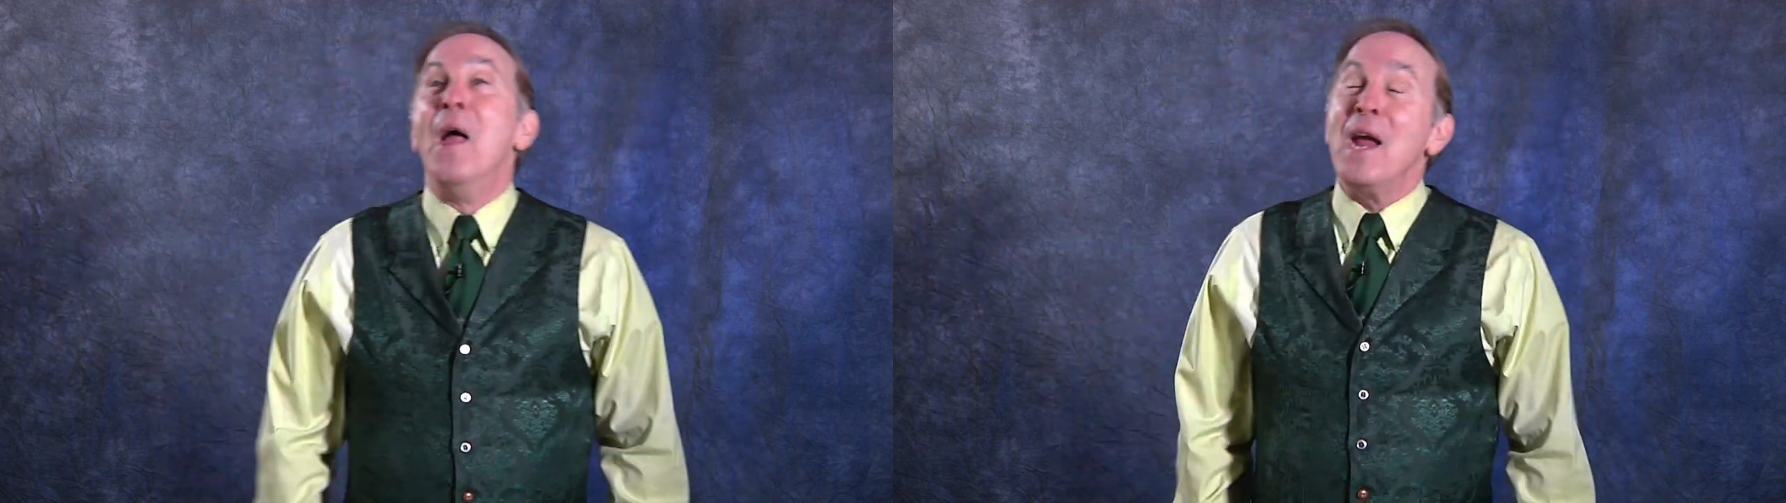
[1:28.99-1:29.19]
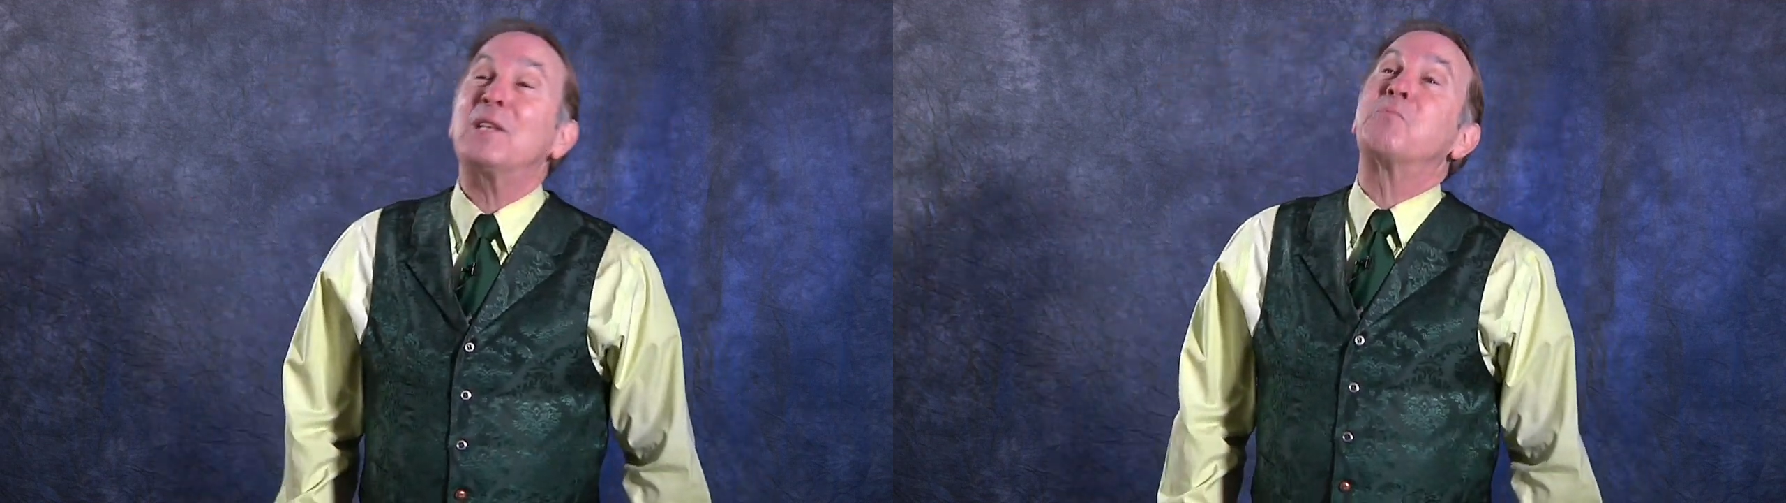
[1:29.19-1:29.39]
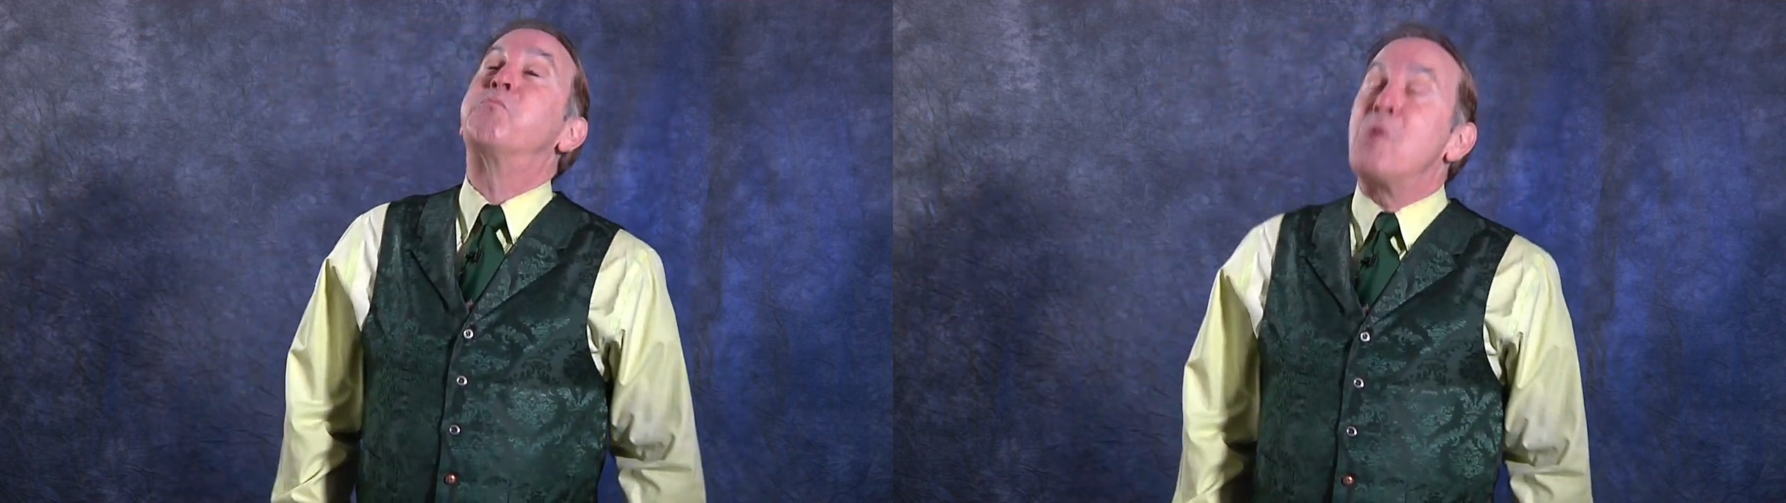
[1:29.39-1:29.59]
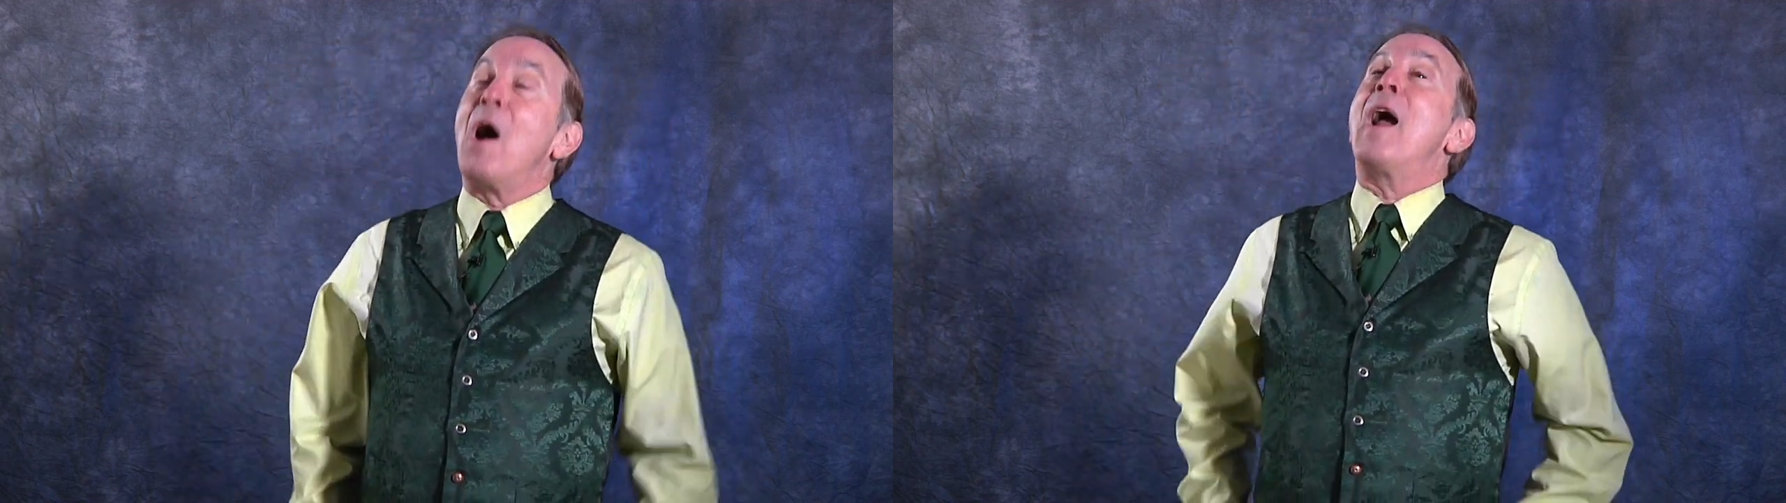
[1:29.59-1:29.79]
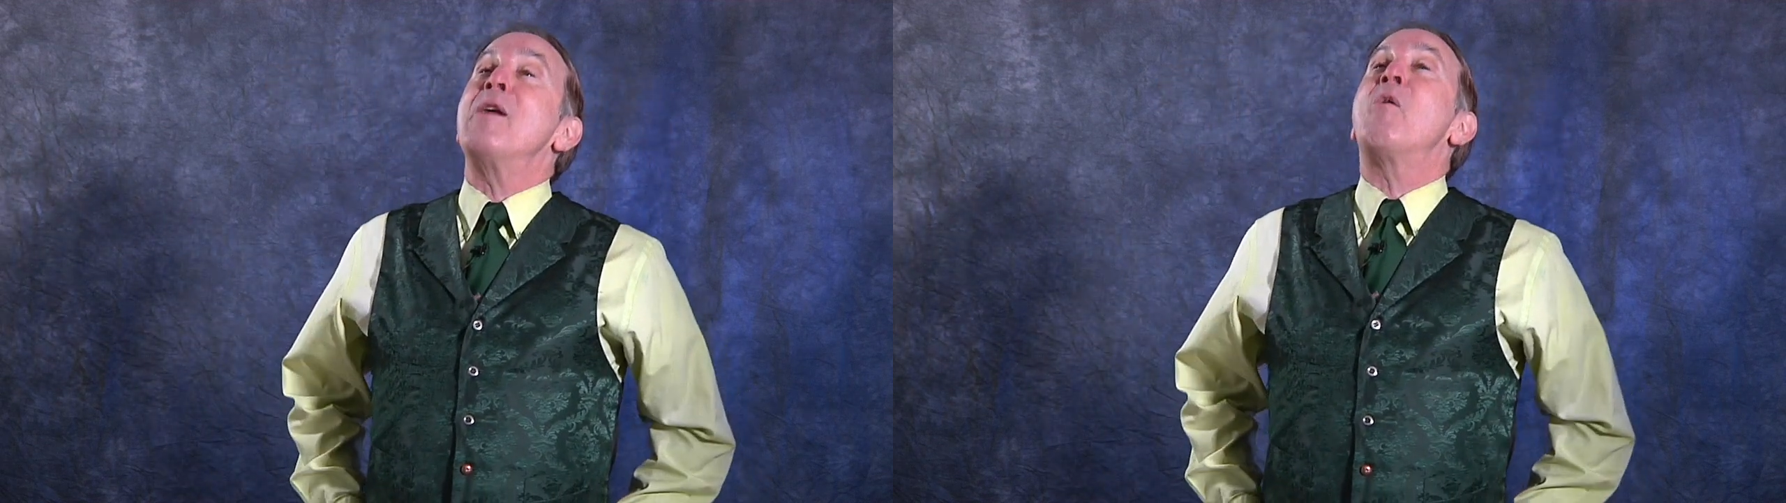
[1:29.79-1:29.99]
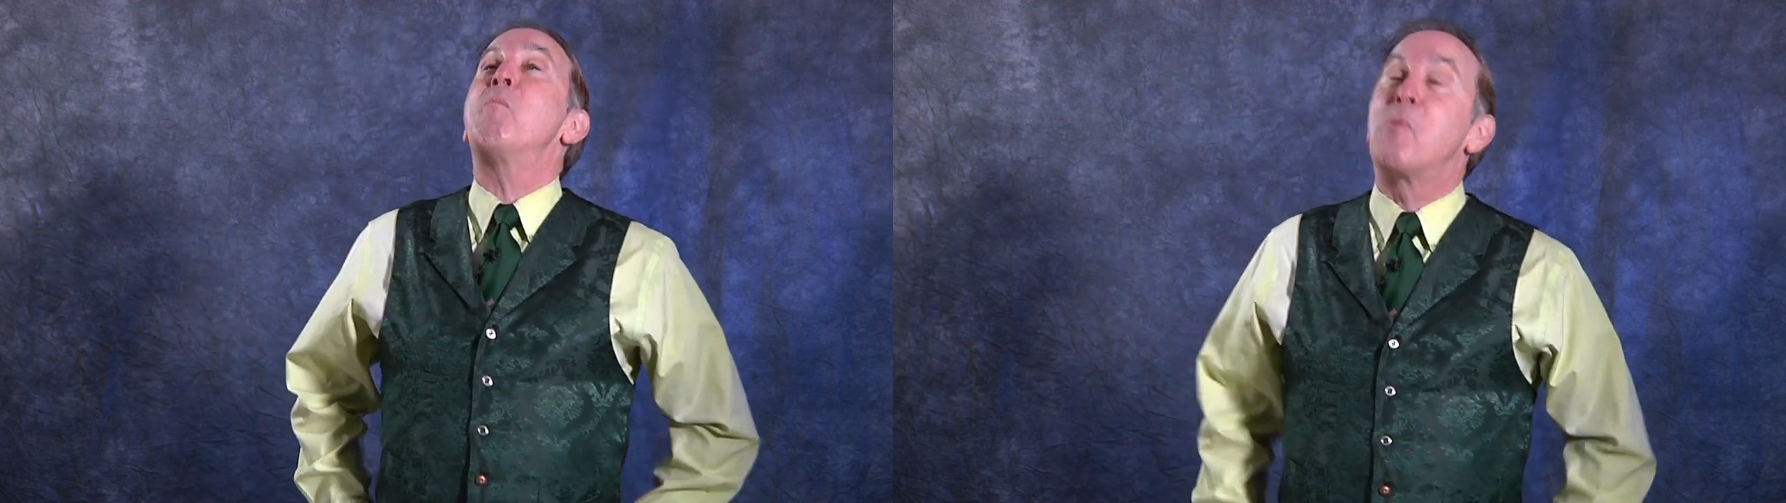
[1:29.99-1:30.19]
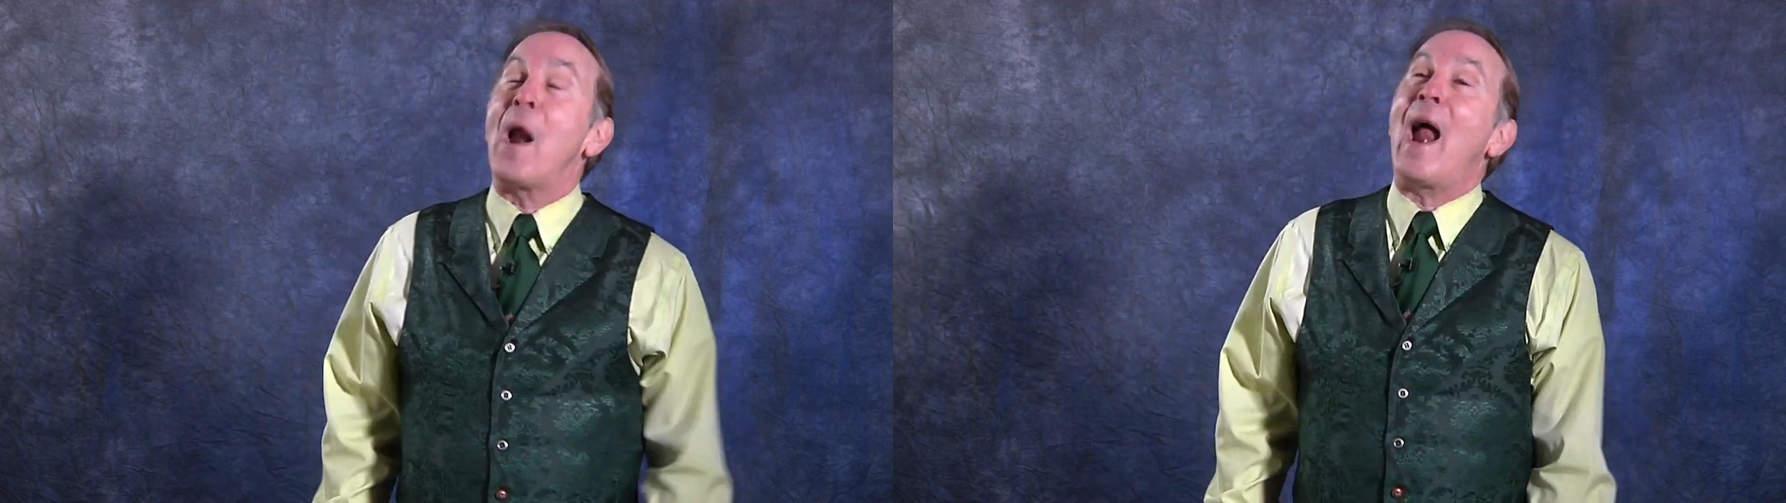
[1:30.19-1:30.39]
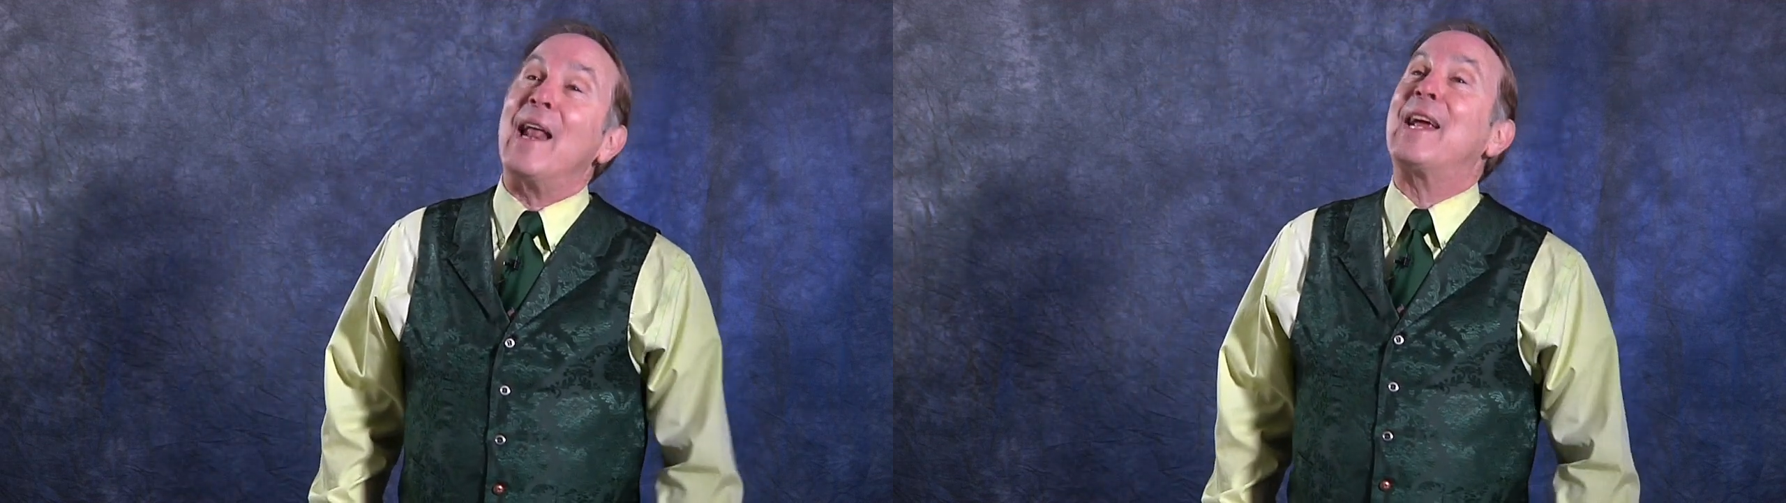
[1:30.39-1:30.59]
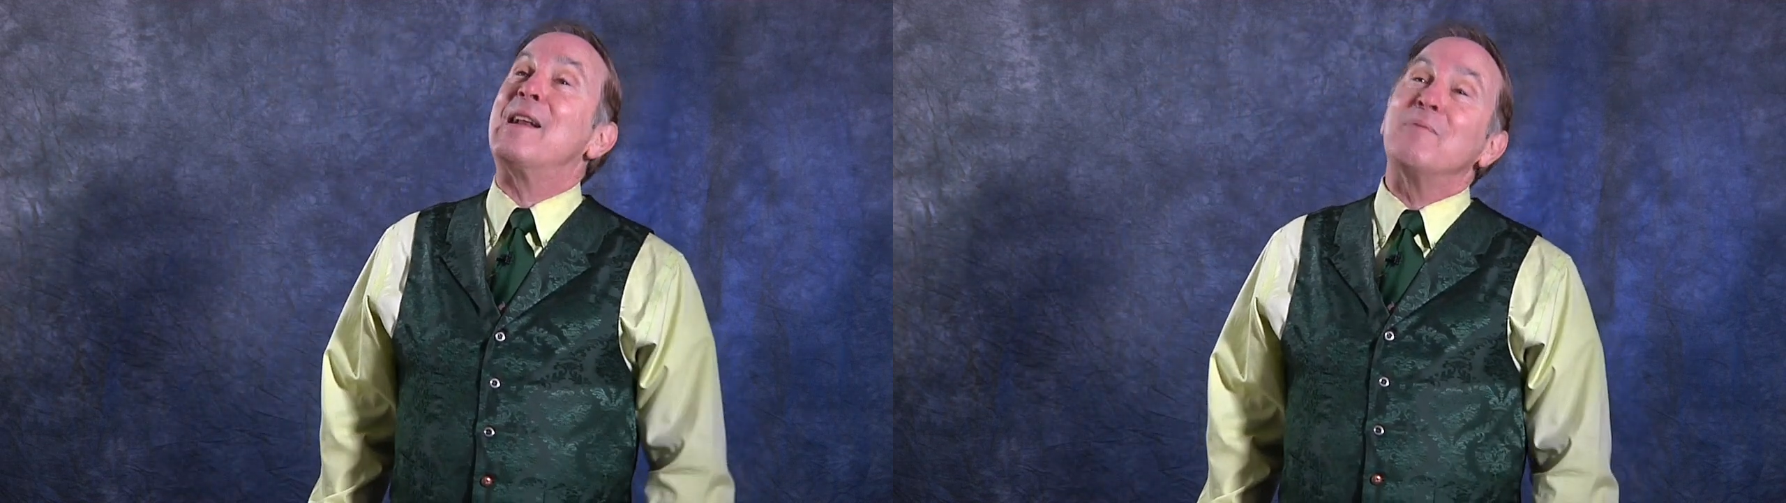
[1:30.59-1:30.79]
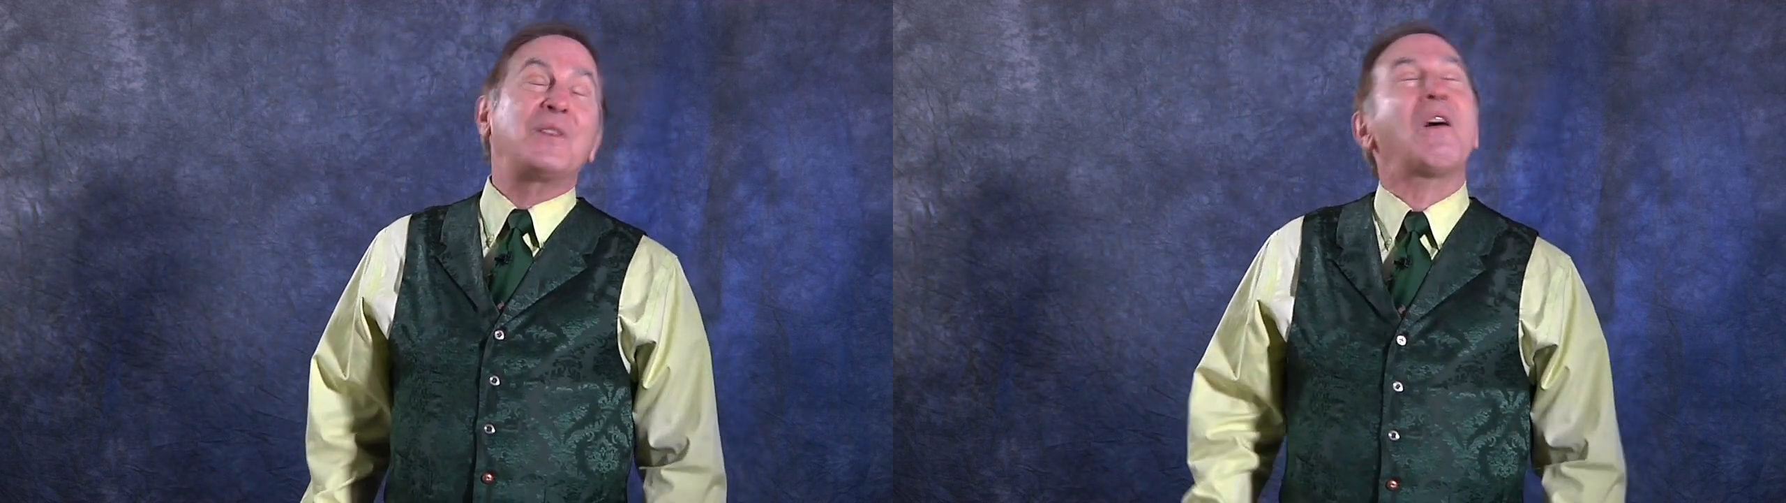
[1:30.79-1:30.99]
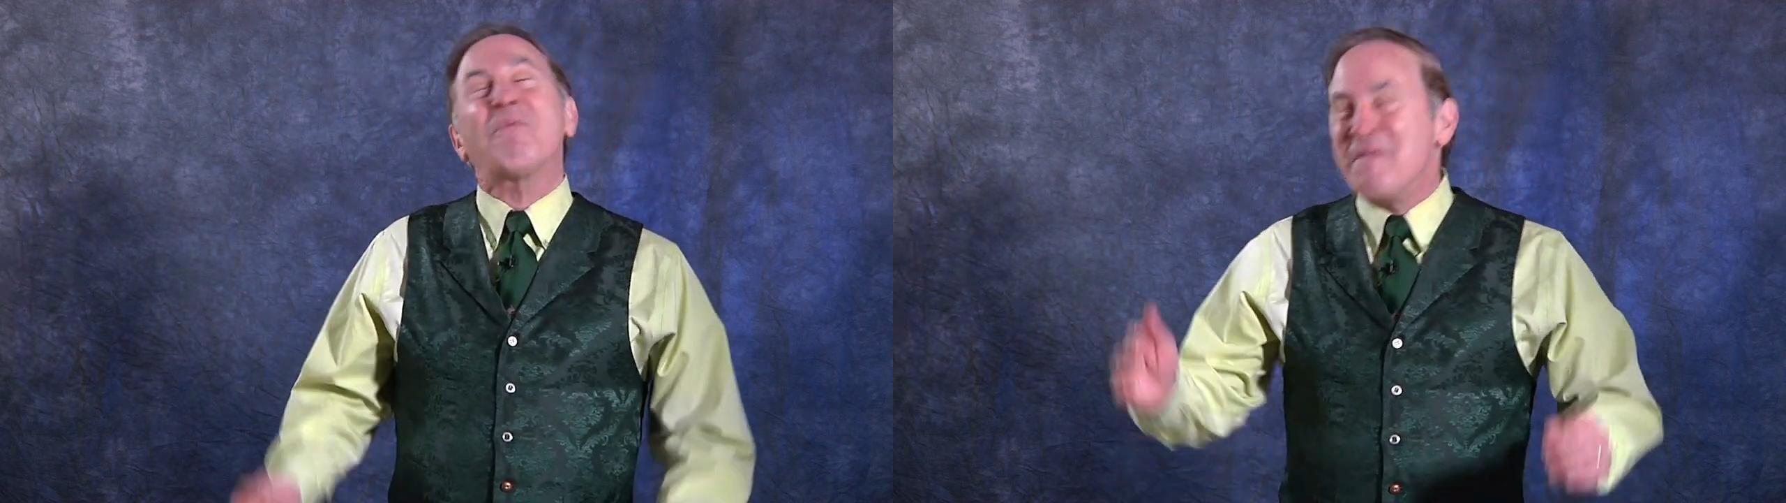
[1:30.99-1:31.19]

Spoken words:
It's Brian O'Brien himself.